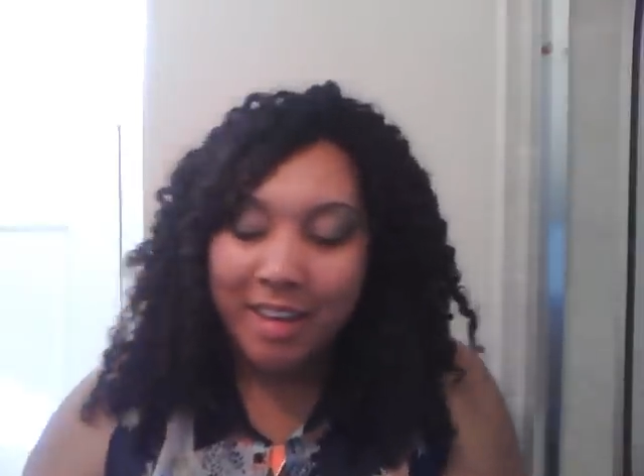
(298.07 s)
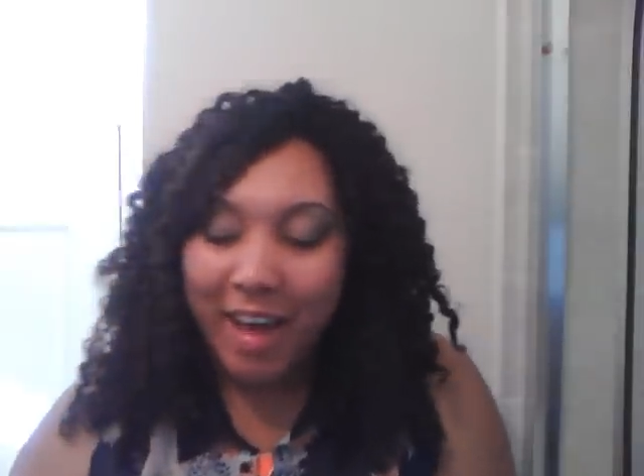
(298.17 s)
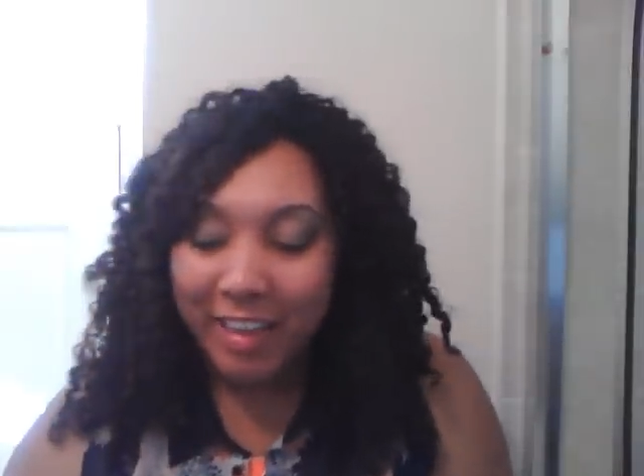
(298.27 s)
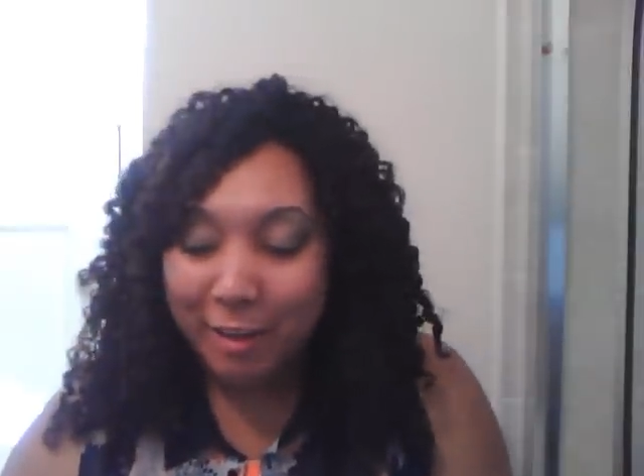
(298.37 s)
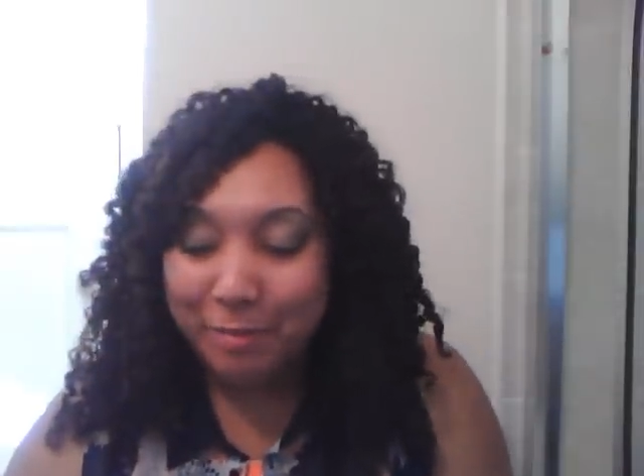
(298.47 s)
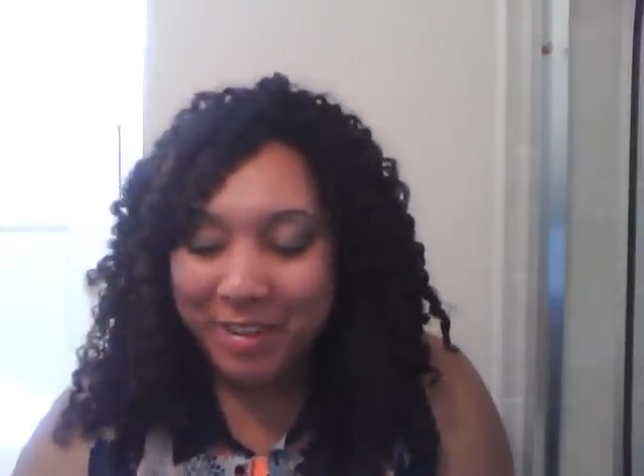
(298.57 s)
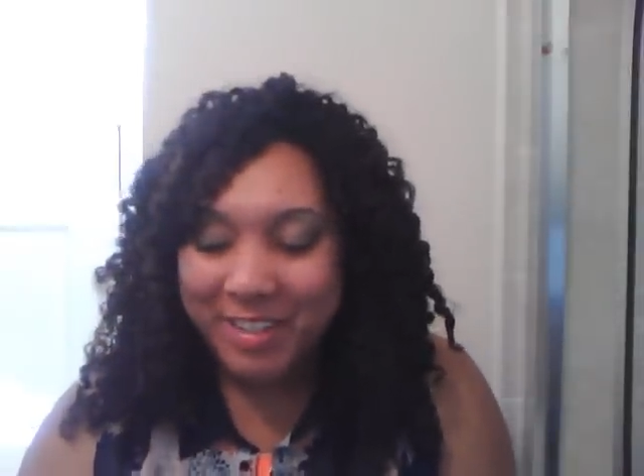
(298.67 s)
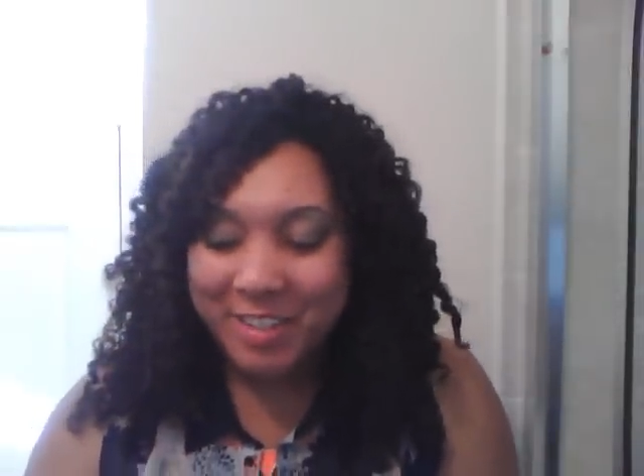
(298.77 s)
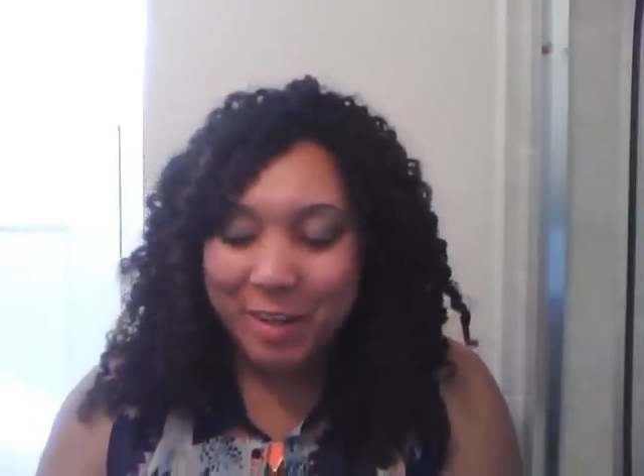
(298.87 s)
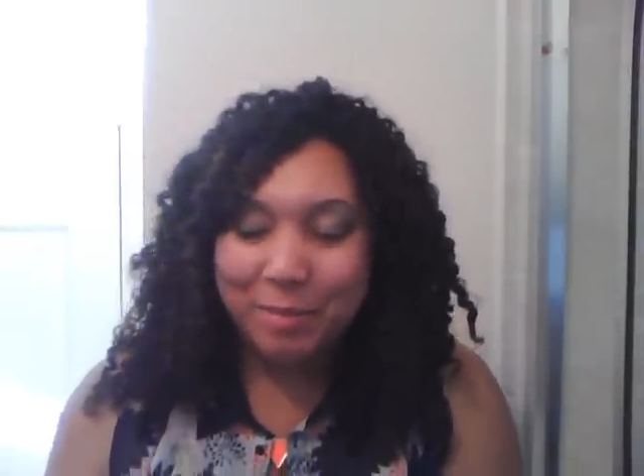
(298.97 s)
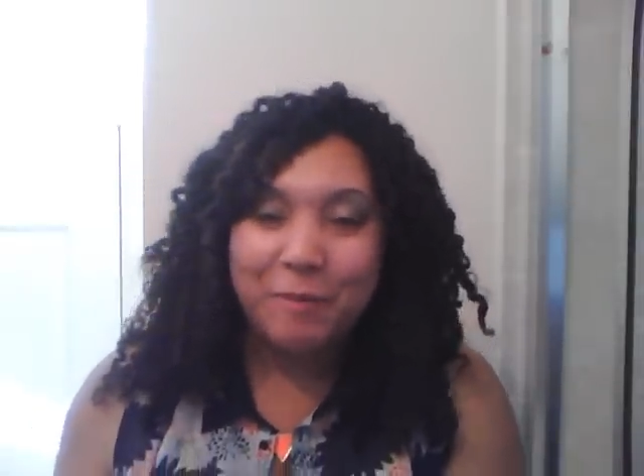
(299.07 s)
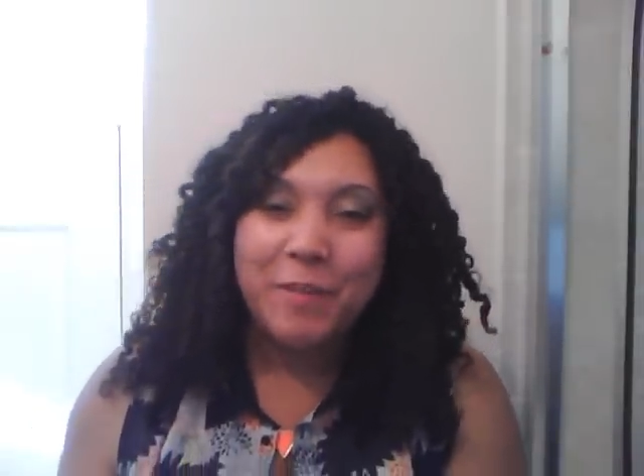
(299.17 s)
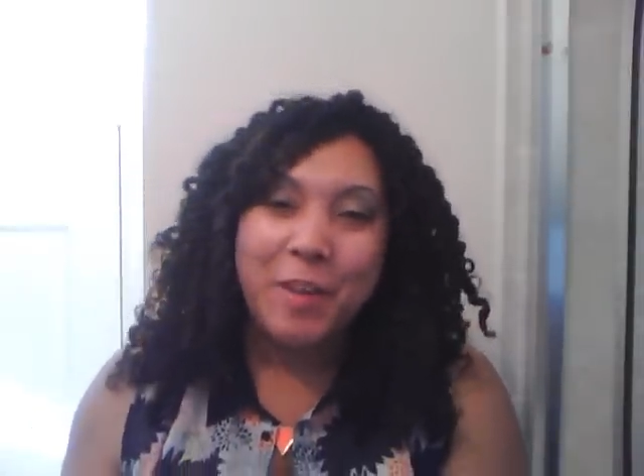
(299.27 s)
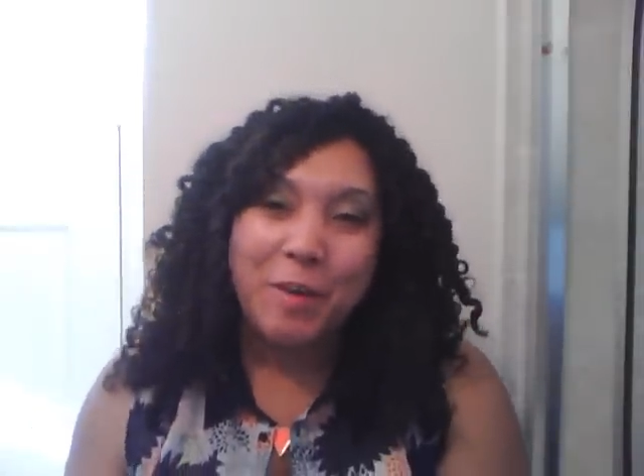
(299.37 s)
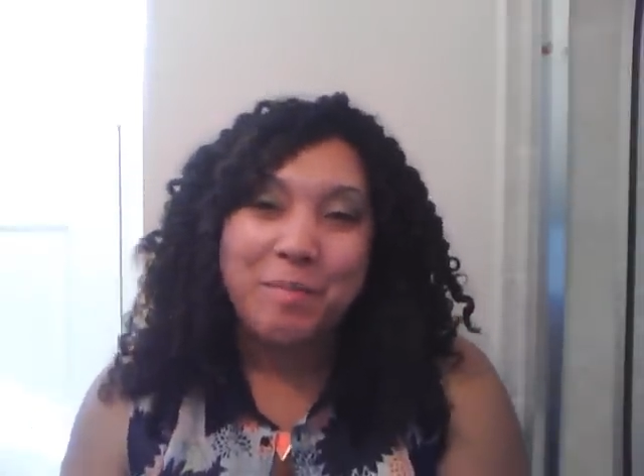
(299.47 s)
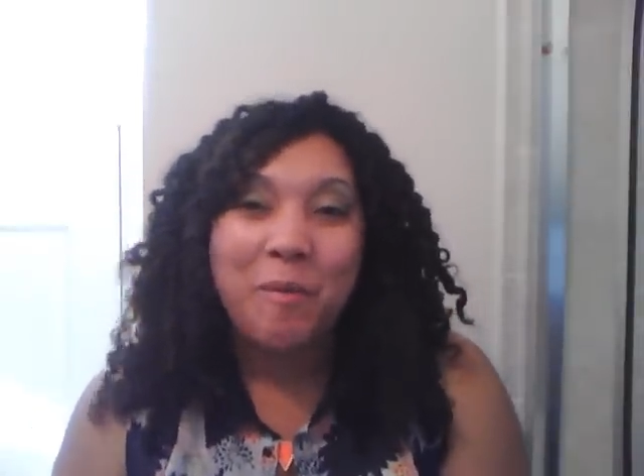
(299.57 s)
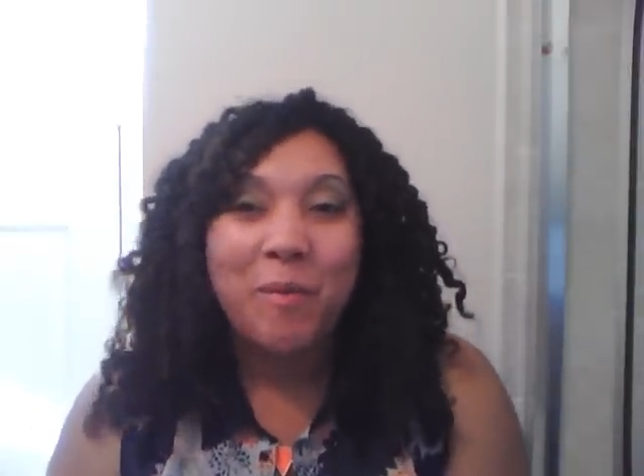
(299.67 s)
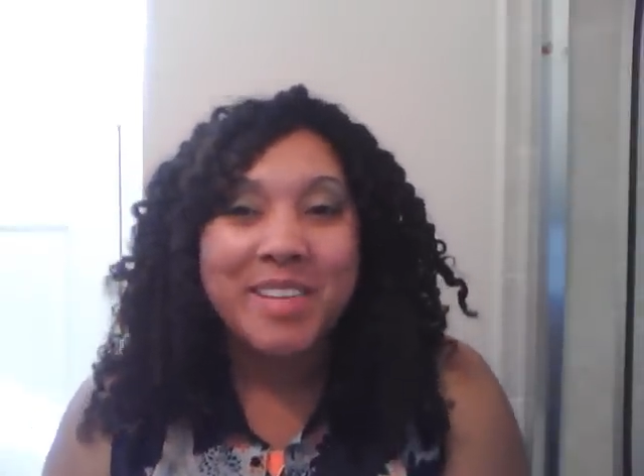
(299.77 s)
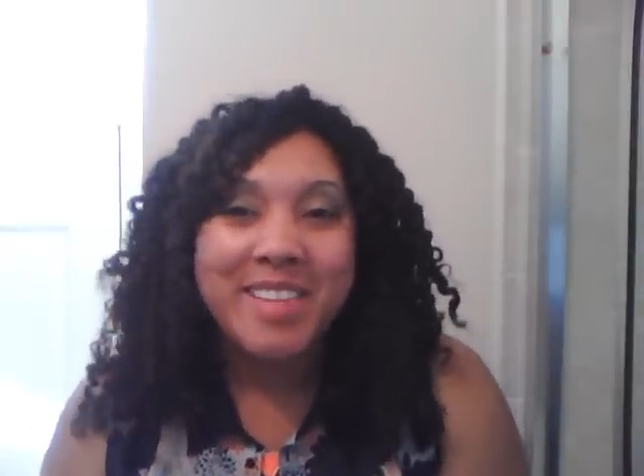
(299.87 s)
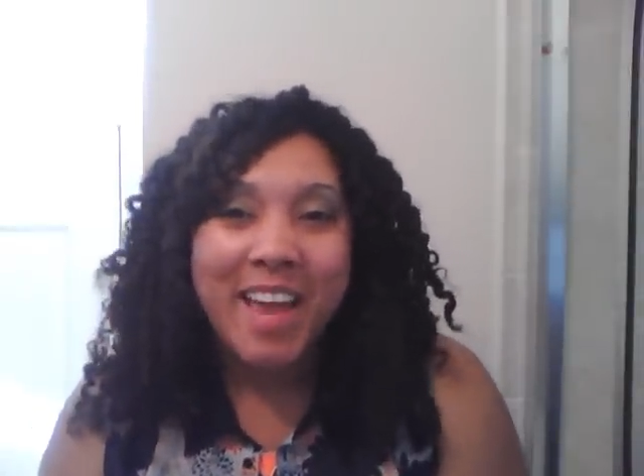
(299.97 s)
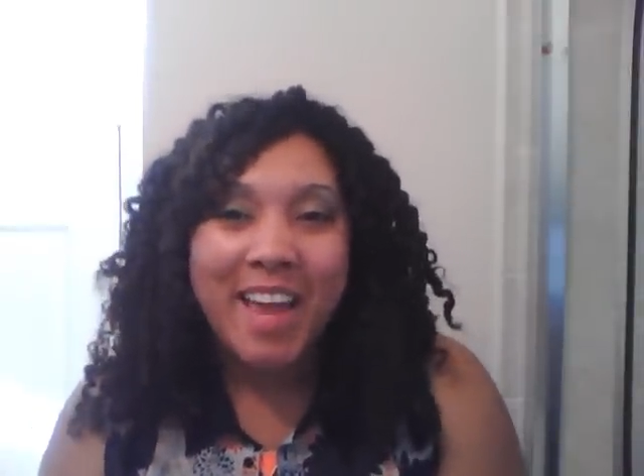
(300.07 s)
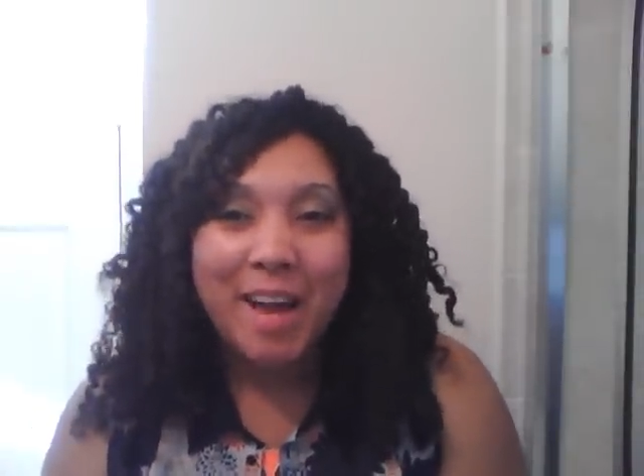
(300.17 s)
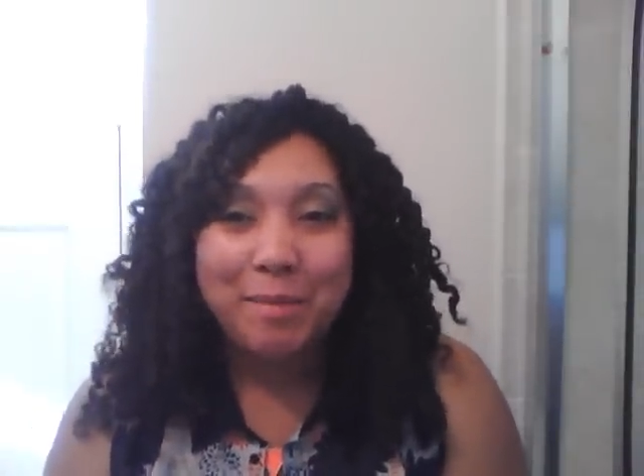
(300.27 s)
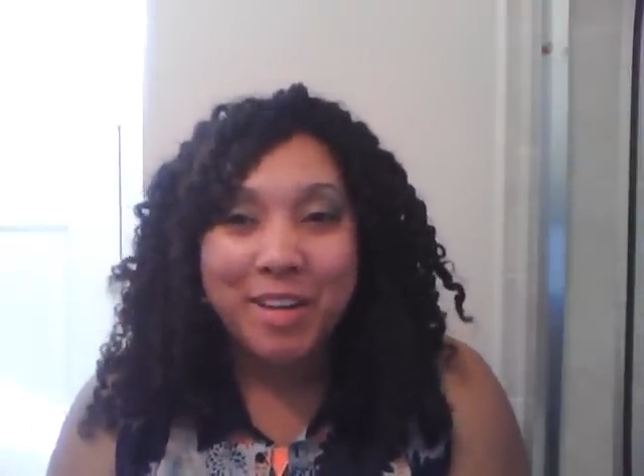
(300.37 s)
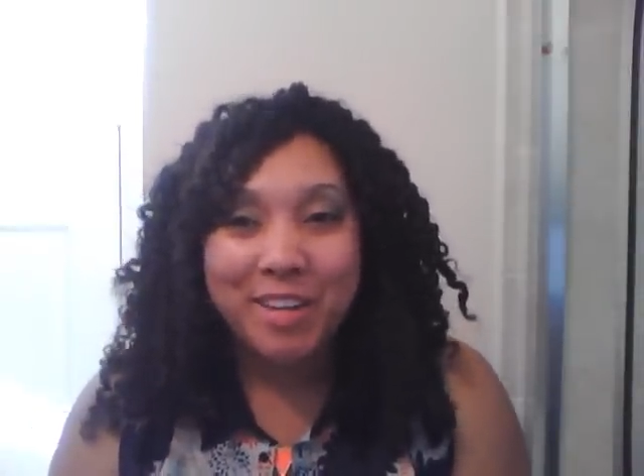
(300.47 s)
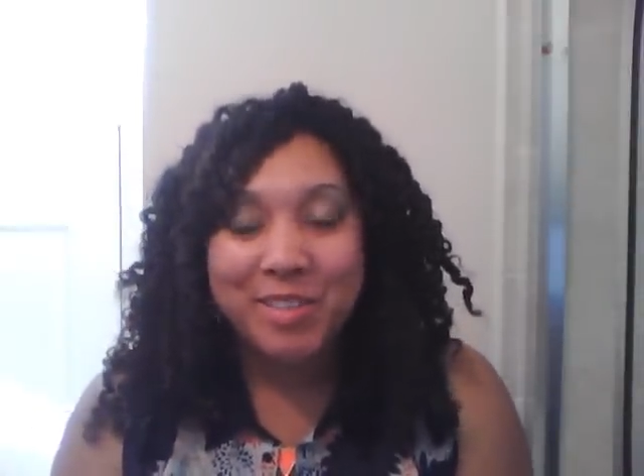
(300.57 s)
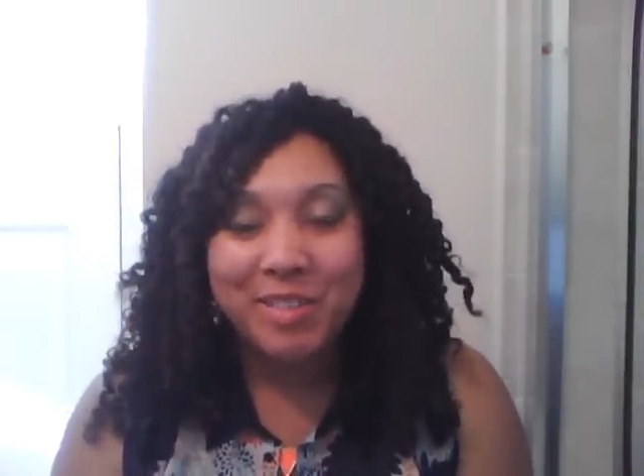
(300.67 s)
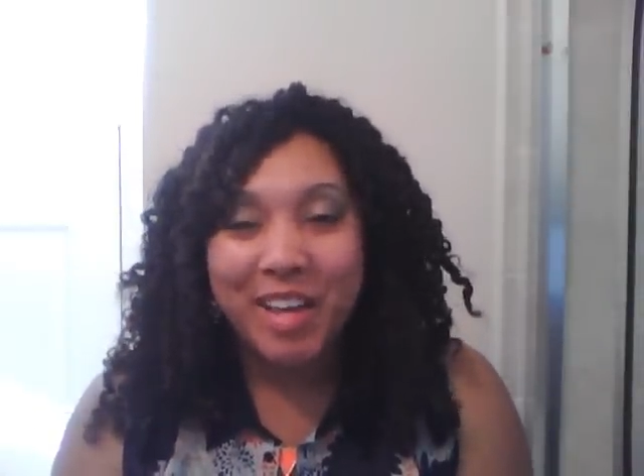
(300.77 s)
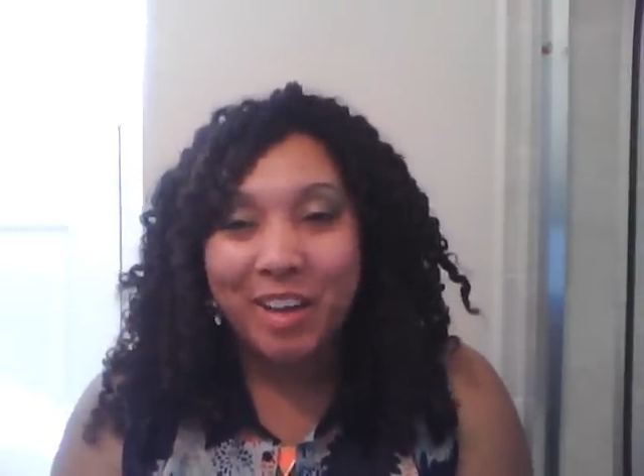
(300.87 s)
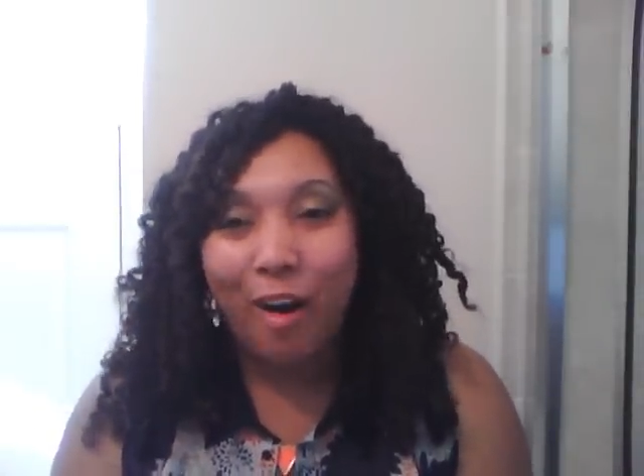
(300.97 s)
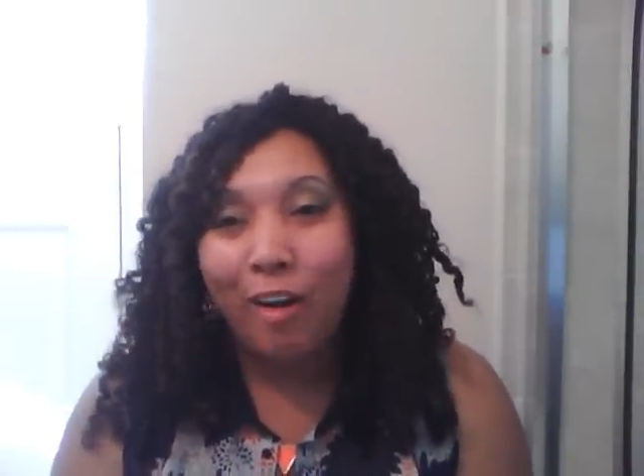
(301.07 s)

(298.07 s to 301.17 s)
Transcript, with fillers: I love pink sugar perfume, and one day I'm gonna do like an